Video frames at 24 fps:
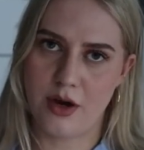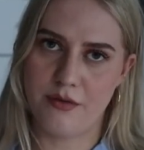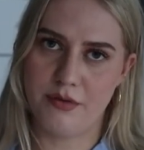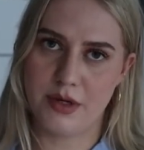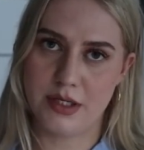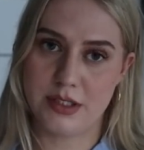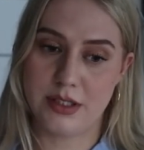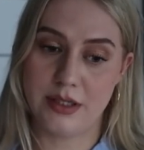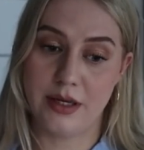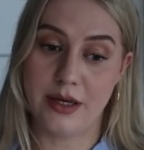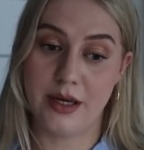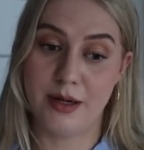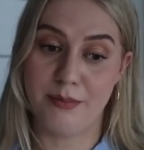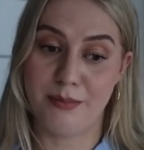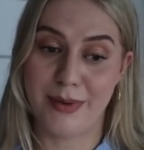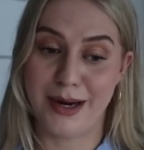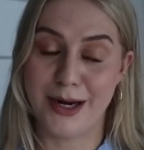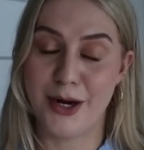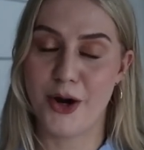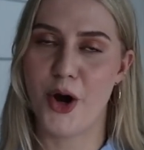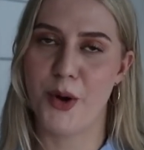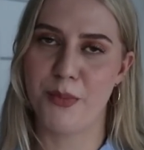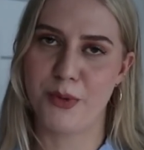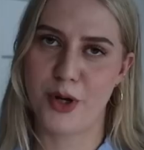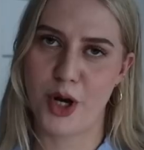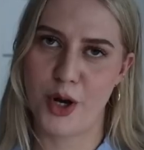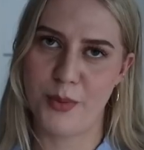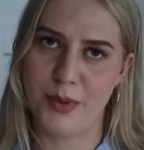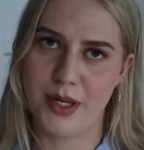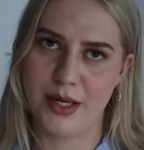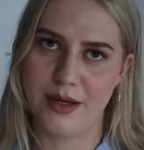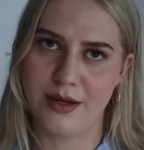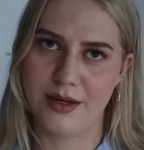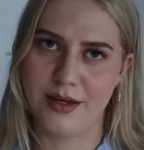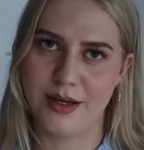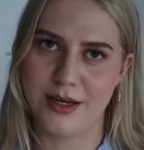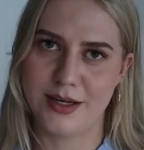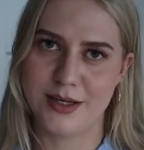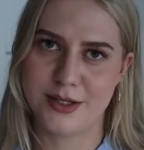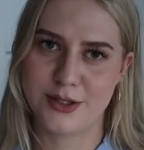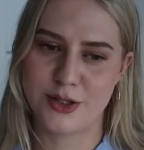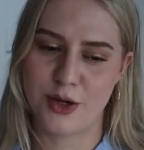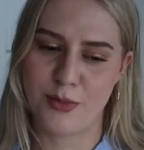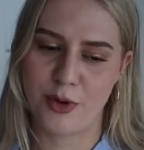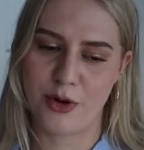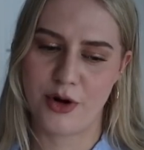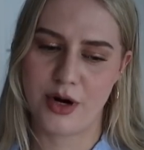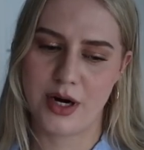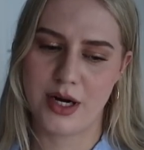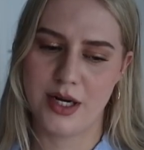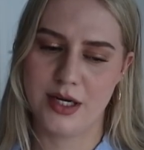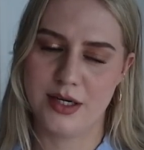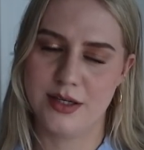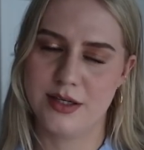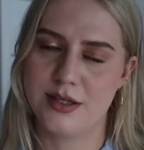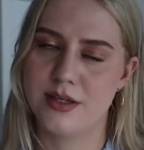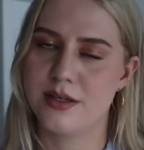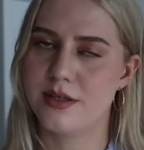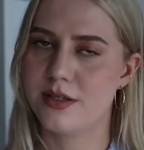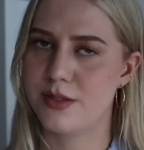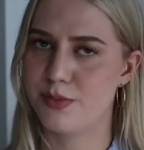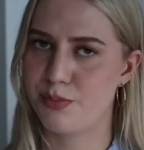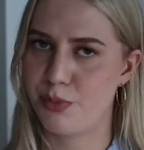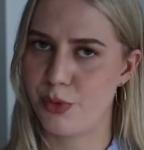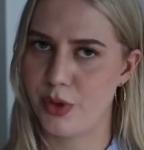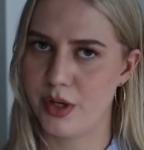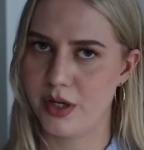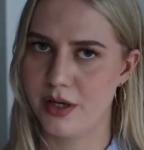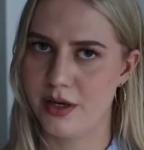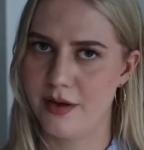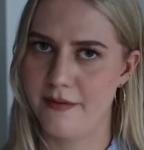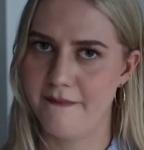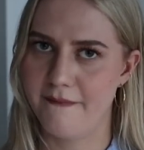obviously, in my upcoming summer and spring